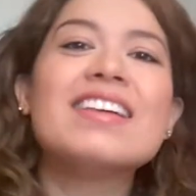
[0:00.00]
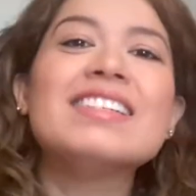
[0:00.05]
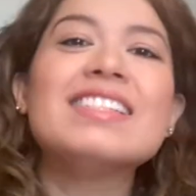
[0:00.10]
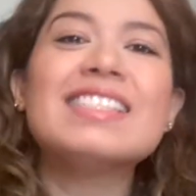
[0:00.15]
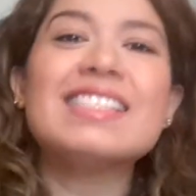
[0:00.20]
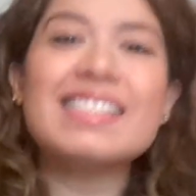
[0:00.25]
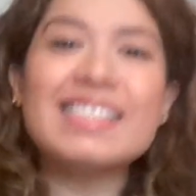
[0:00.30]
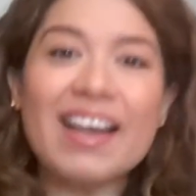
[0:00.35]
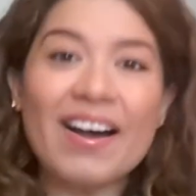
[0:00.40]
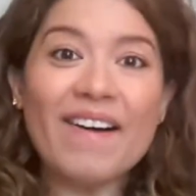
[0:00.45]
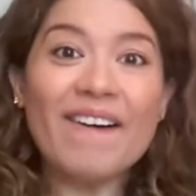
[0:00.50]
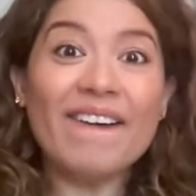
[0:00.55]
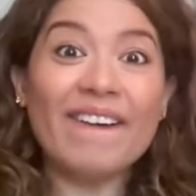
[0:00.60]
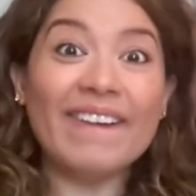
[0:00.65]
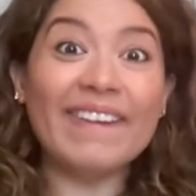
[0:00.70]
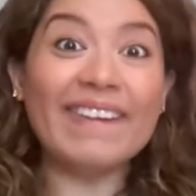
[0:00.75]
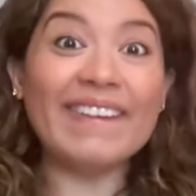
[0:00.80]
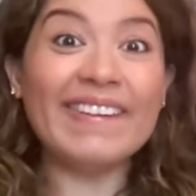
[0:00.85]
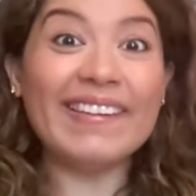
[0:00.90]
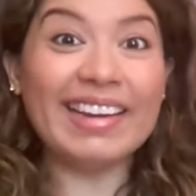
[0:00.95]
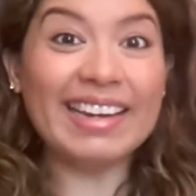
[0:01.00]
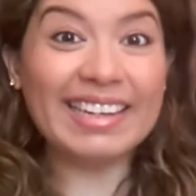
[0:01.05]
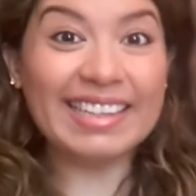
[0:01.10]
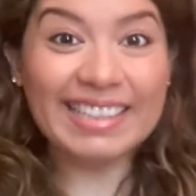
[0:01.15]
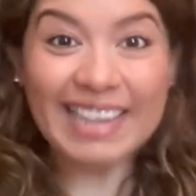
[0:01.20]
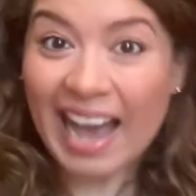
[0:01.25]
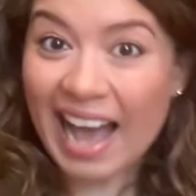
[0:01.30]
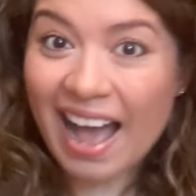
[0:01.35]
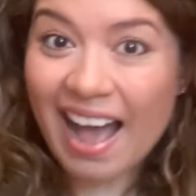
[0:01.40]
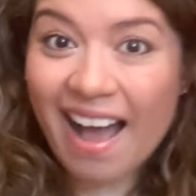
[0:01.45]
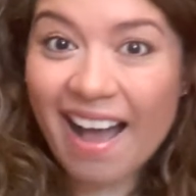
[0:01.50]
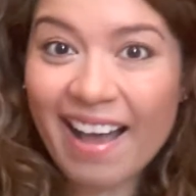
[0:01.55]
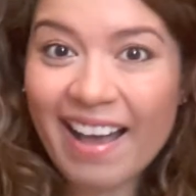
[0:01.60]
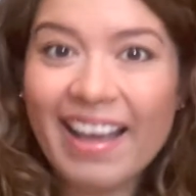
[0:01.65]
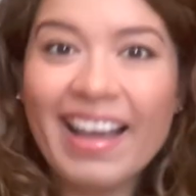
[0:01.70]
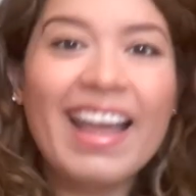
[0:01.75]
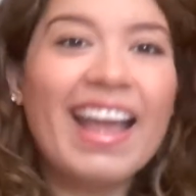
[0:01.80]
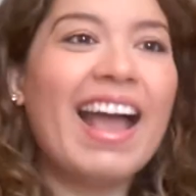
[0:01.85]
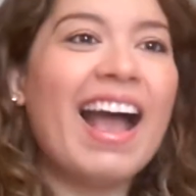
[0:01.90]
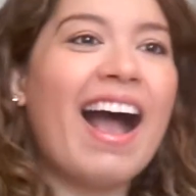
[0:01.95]
so, yeah,
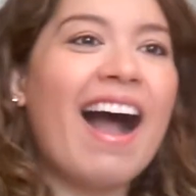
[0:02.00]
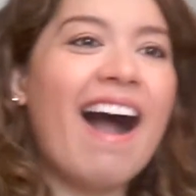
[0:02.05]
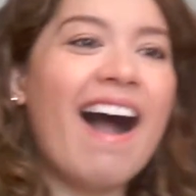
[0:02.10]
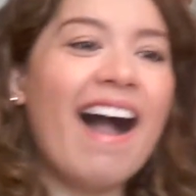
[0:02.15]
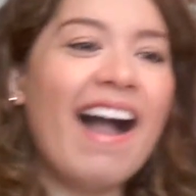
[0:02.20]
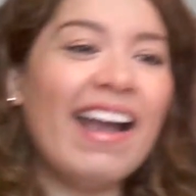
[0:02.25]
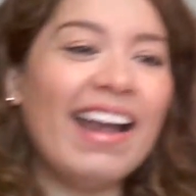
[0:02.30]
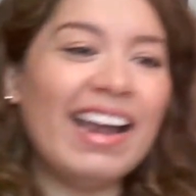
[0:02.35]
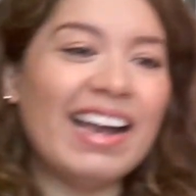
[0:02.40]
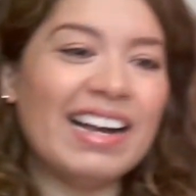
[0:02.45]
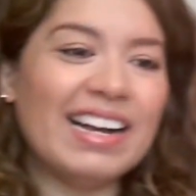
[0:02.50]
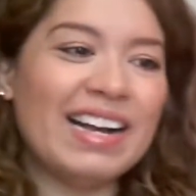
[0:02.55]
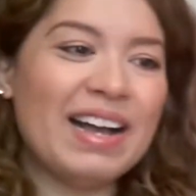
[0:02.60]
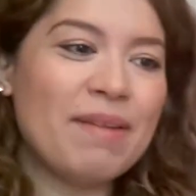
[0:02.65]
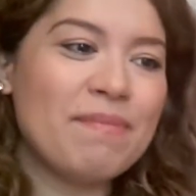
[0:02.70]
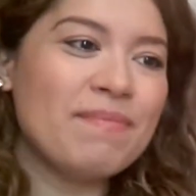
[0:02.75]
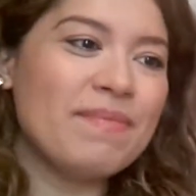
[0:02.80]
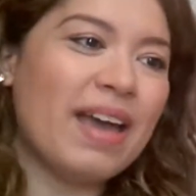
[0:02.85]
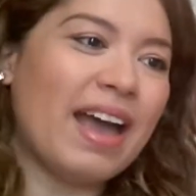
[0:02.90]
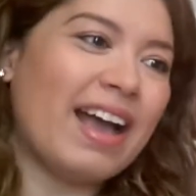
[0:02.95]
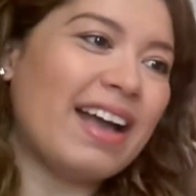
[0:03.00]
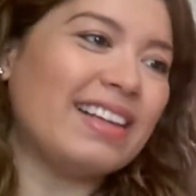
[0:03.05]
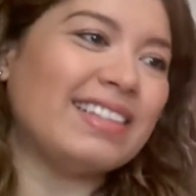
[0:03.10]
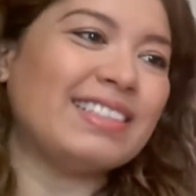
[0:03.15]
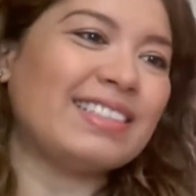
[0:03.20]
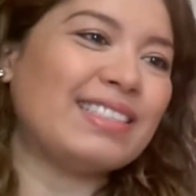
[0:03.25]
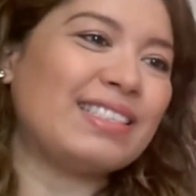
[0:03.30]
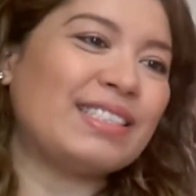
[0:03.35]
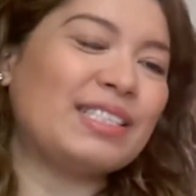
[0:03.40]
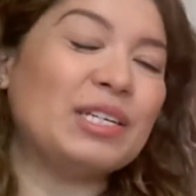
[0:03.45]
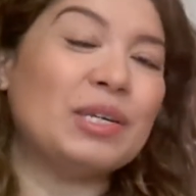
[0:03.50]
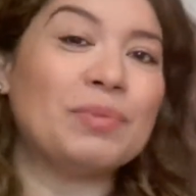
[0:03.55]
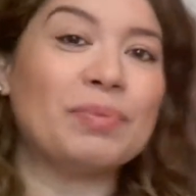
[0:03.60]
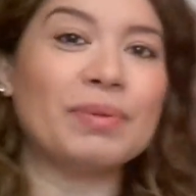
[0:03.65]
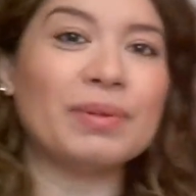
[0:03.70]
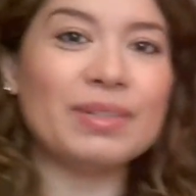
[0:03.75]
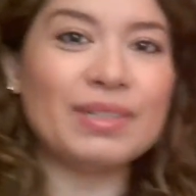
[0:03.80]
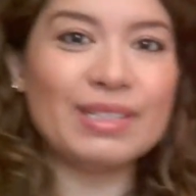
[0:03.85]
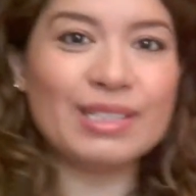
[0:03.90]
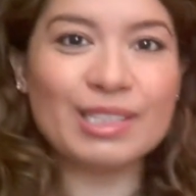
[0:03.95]
I am
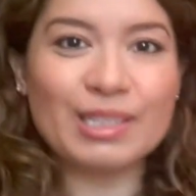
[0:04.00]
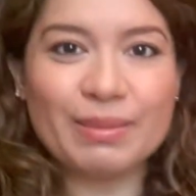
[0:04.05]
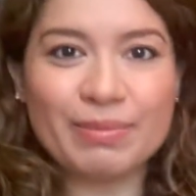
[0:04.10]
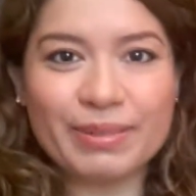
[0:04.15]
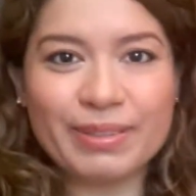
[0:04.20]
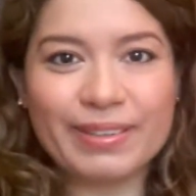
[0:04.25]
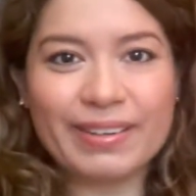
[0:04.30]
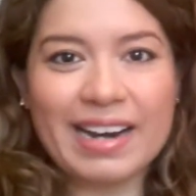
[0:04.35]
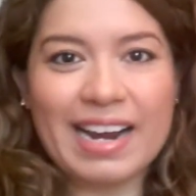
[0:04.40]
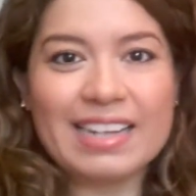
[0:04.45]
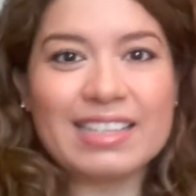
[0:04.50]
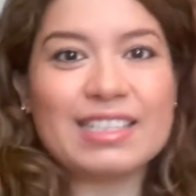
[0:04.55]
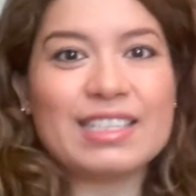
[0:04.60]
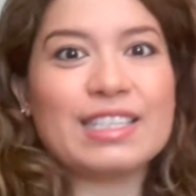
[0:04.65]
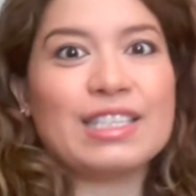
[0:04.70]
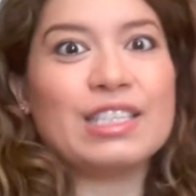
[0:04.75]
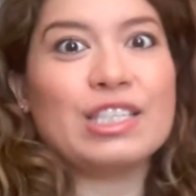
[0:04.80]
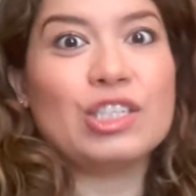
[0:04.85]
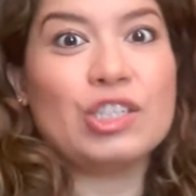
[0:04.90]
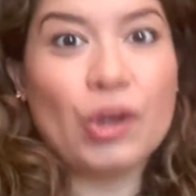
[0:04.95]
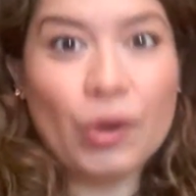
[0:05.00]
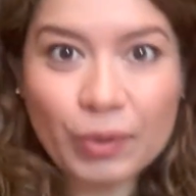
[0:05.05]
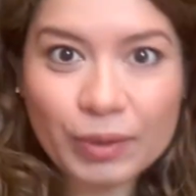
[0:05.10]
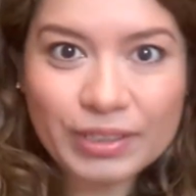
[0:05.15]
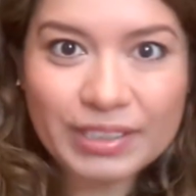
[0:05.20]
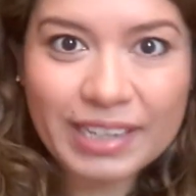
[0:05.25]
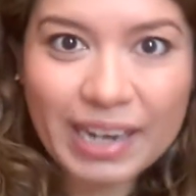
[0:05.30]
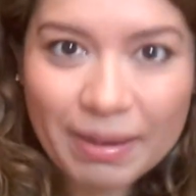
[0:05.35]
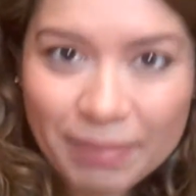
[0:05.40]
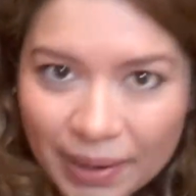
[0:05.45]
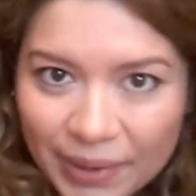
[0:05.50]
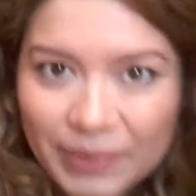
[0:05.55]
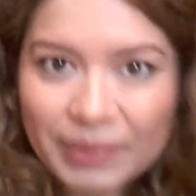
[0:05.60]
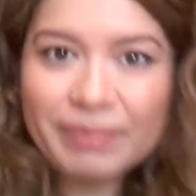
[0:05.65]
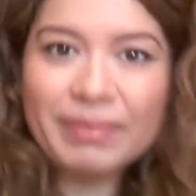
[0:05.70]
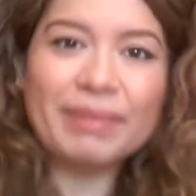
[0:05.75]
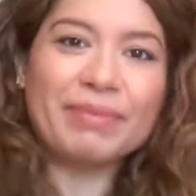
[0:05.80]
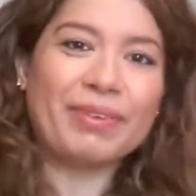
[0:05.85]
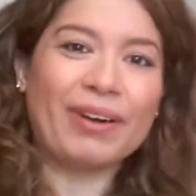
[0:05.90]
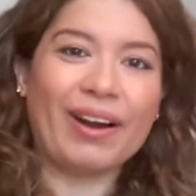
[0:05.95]
super, super stoked about
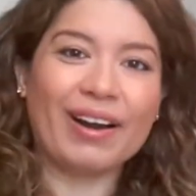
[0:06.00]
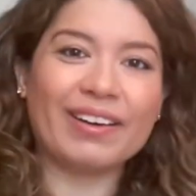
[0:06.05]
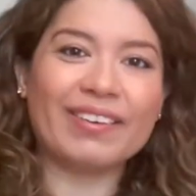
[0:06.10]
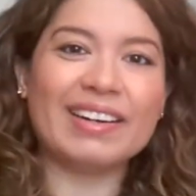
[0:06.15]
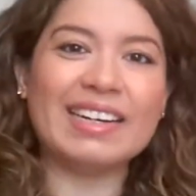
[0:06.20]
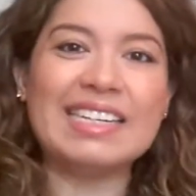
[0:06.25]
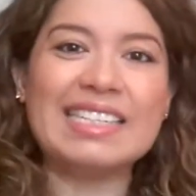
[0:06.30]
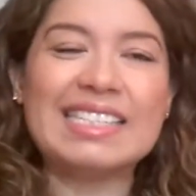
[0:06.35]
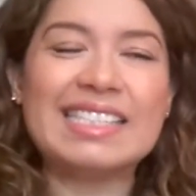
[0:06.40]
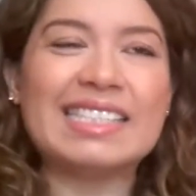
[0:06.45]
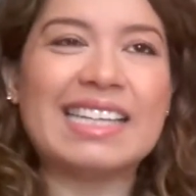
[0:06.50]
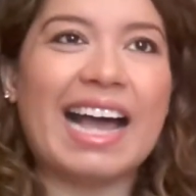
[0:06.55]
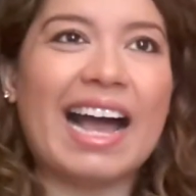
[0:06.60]
my progress.